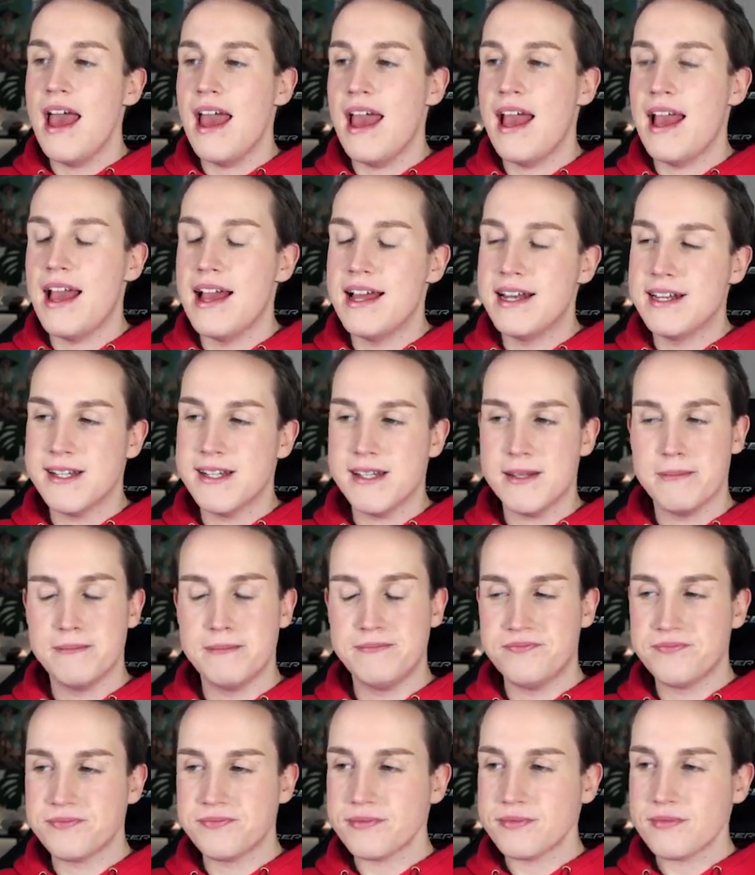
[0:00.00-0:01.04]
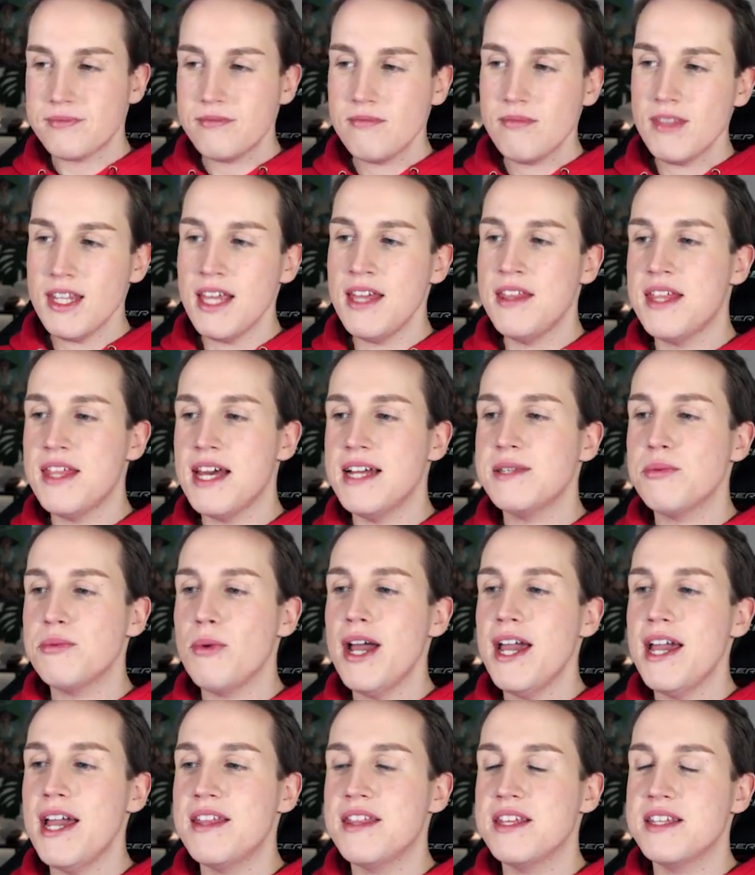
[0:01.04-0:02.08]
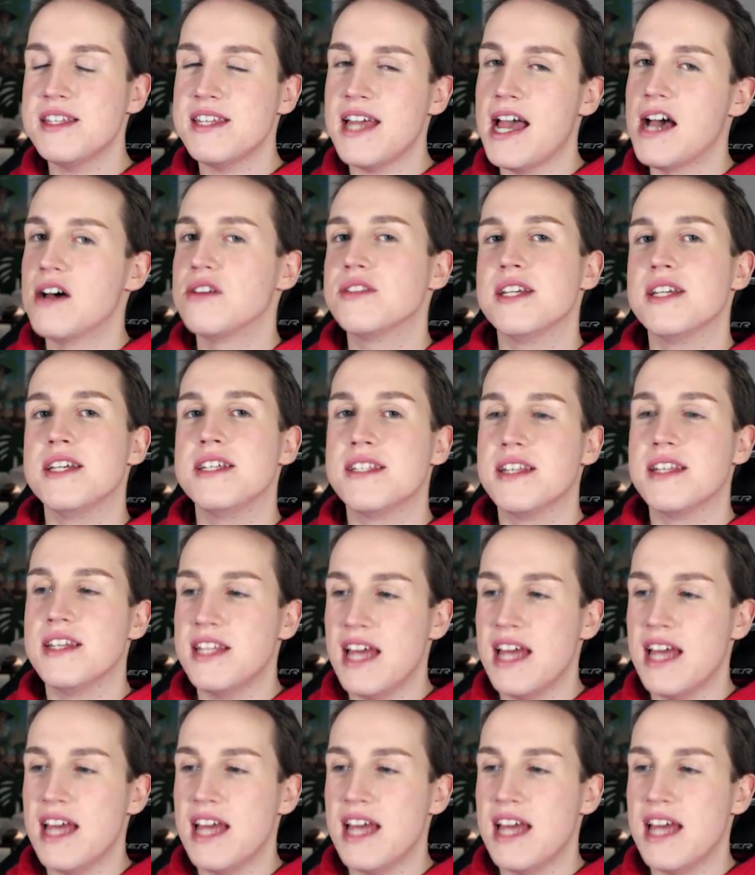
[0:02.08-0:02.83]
and that's why this house isn't